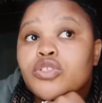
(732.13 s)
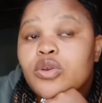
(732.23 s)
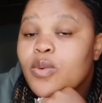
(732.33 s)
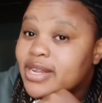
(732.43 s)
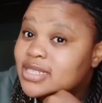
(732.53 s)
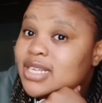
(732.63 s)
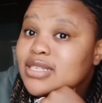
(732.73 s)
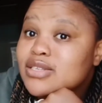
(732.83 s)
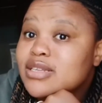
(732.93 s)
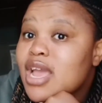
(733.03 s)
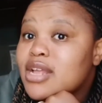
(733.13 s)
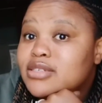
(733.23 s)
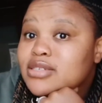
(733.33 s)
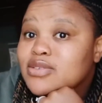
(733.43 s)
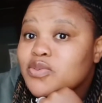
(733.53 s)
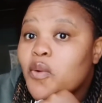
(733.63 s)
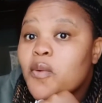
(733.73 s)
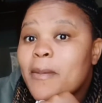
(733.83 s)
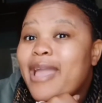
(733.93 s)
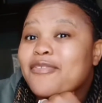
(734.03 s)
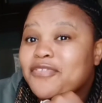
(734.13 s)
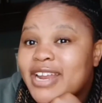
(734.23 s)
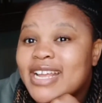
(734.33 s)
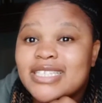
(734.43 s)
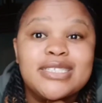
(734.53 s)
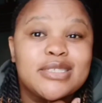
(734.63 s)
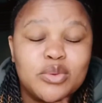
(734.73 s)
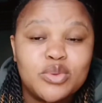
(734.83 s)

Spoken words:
Went and saw my friend